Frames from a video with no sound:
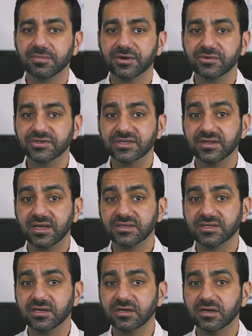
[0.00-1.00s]
but also then
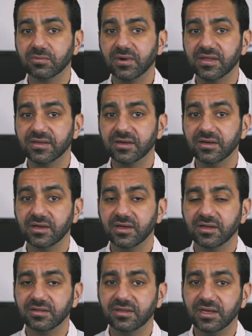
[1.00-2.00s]
to look at whether
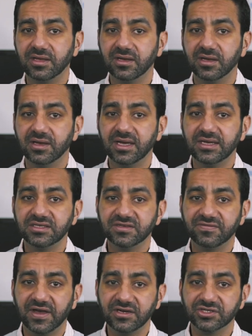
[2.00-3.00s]
the
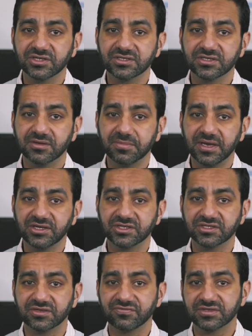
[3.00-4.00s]
interventions that
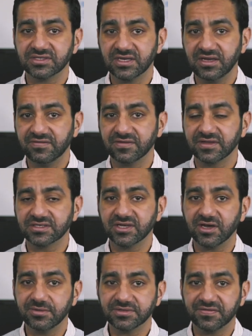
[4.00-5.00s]
patients have received and the
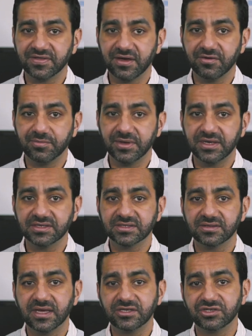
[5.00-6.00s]
types of therapies
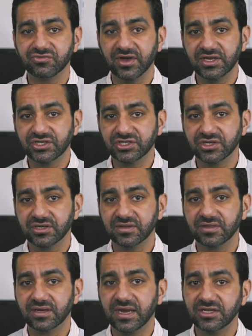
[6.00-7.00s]
and their duration
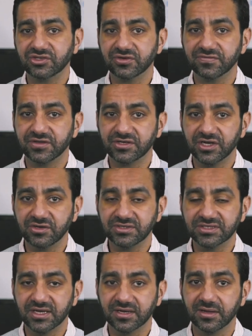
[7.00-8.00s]
and the nature of the
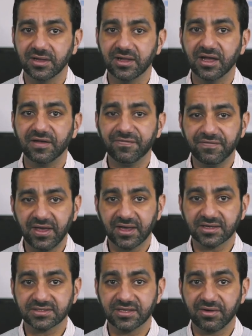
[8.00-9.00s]
dosing
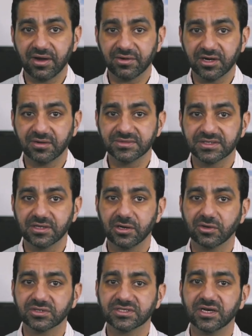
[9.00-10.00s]
affects their outcomes in the
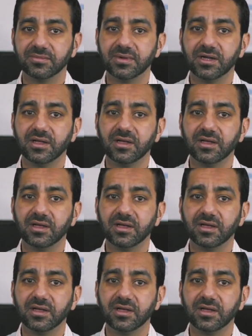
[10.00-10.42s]
long term.